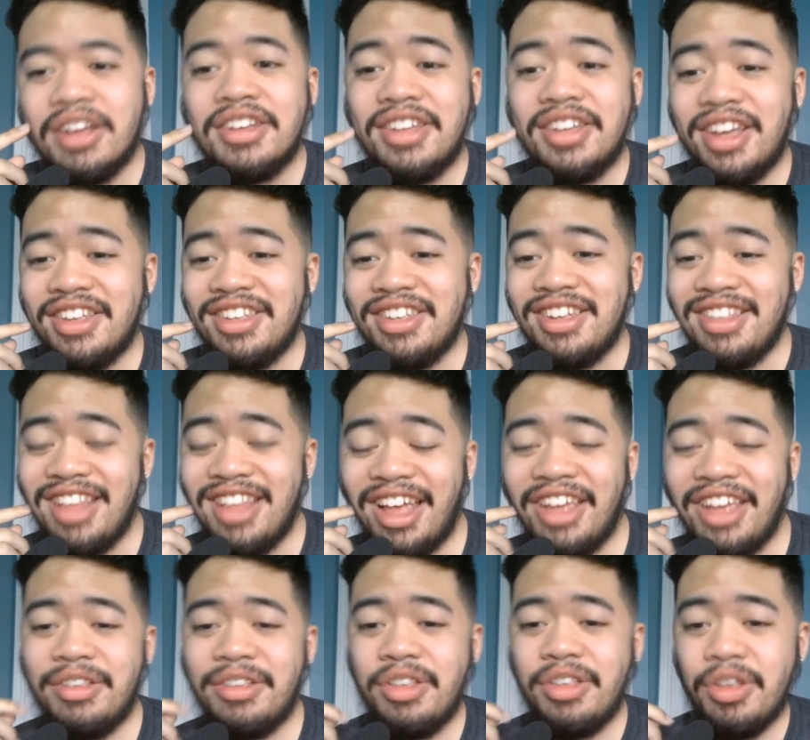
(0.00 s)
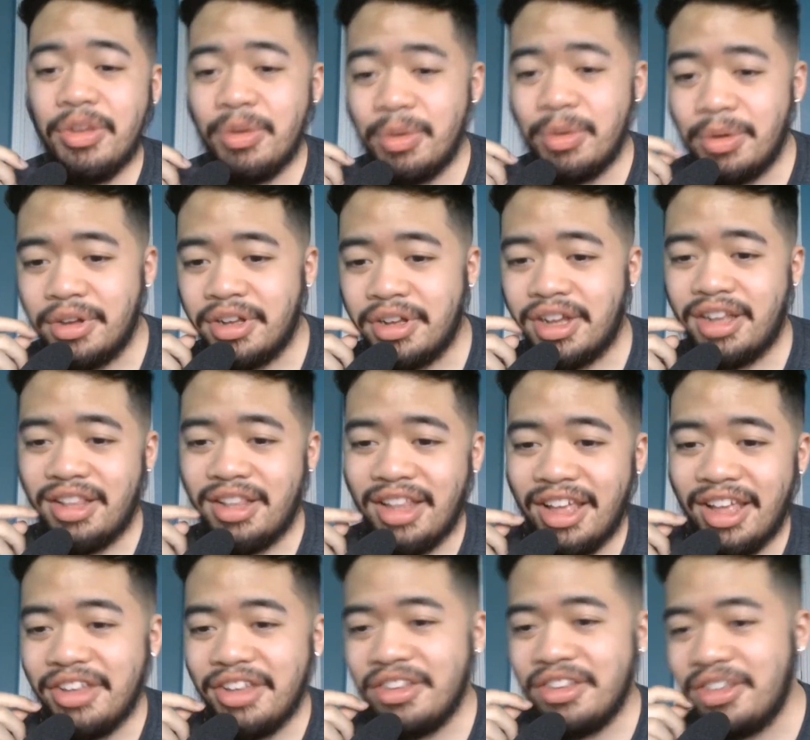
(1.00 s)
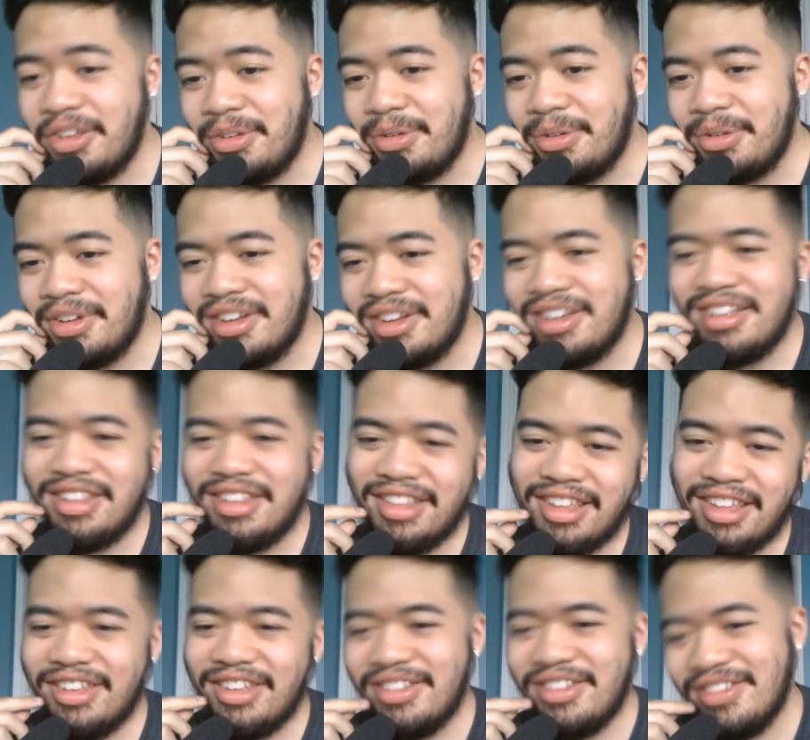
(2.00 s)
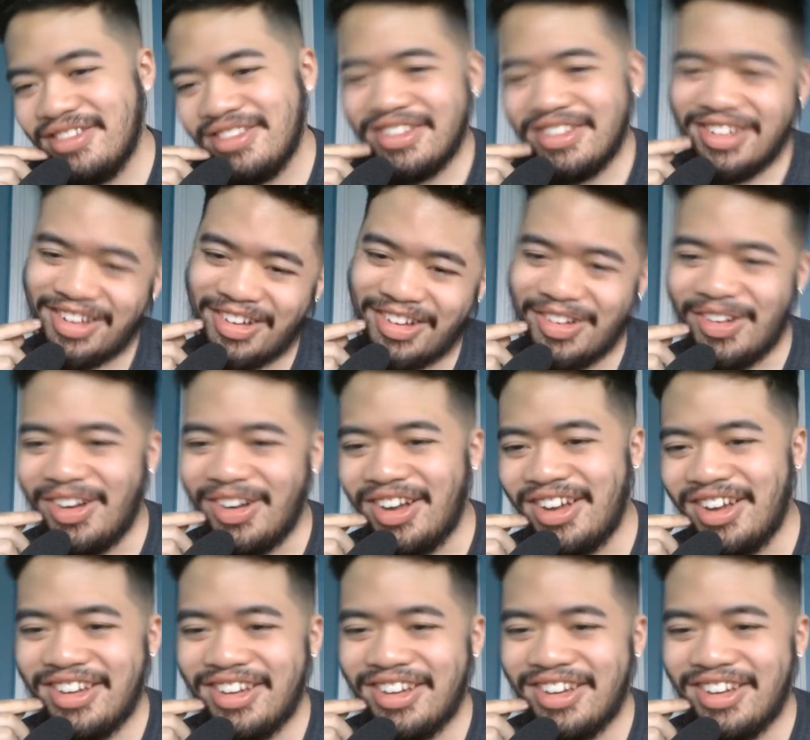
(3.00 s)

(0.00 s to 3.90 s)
Cause I like you. I like you. Oh.